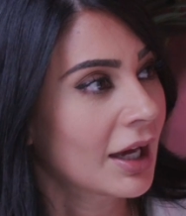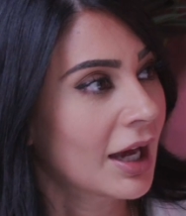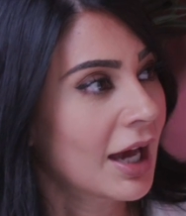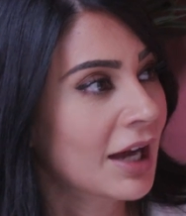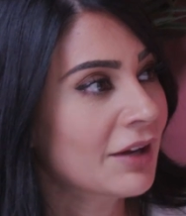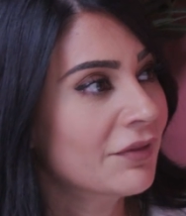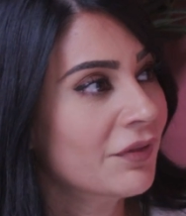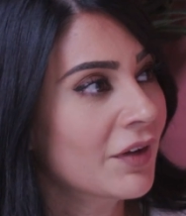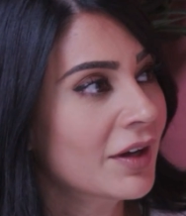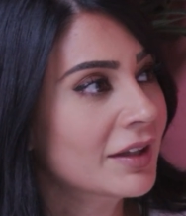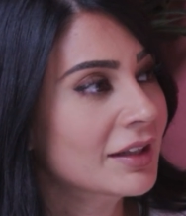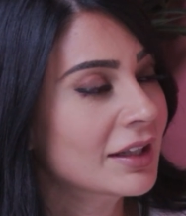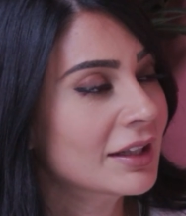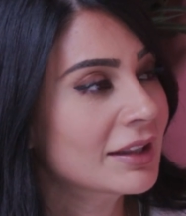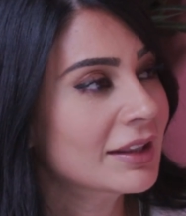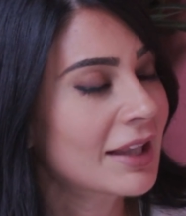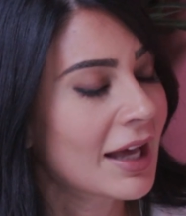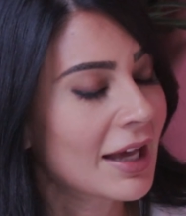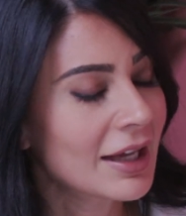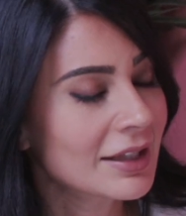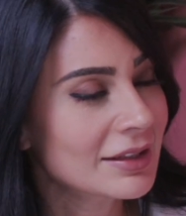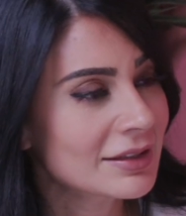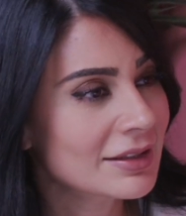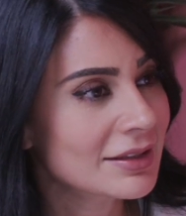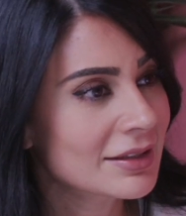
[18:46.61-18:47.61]
I find
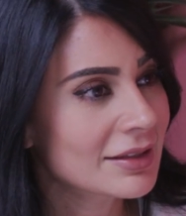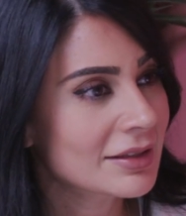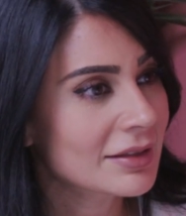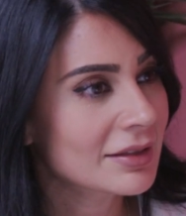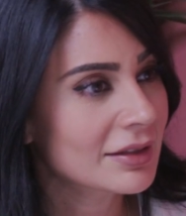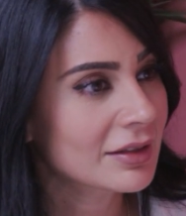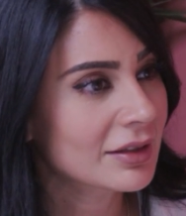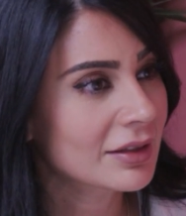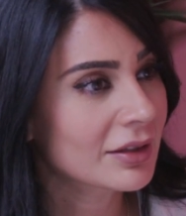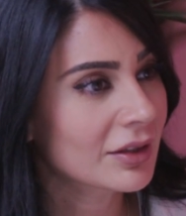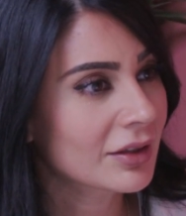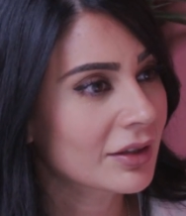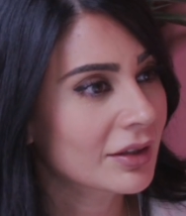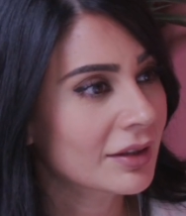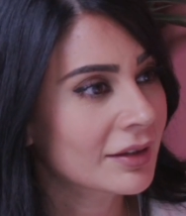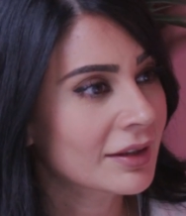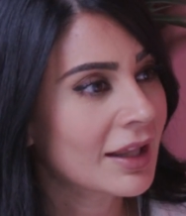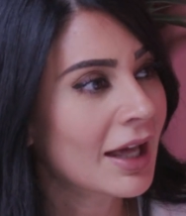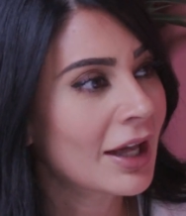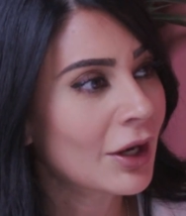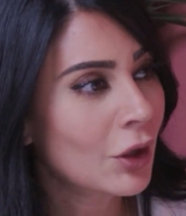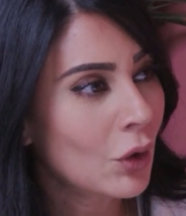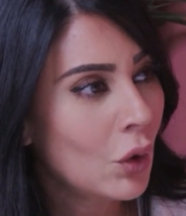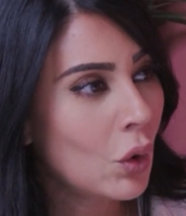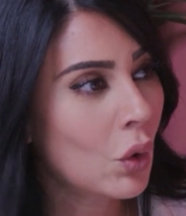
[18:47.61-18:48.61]

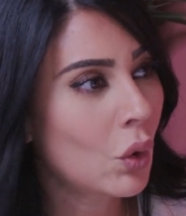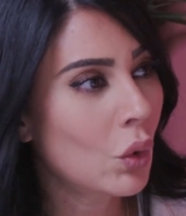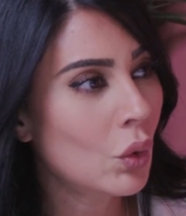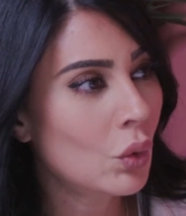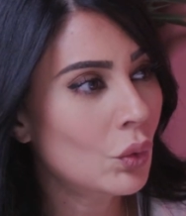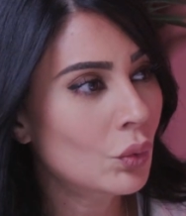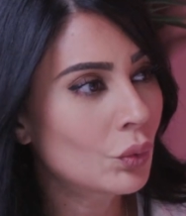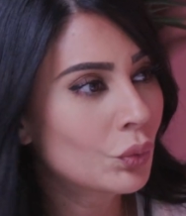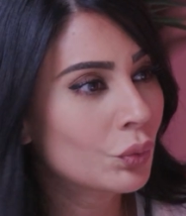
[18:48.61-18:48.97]
that whole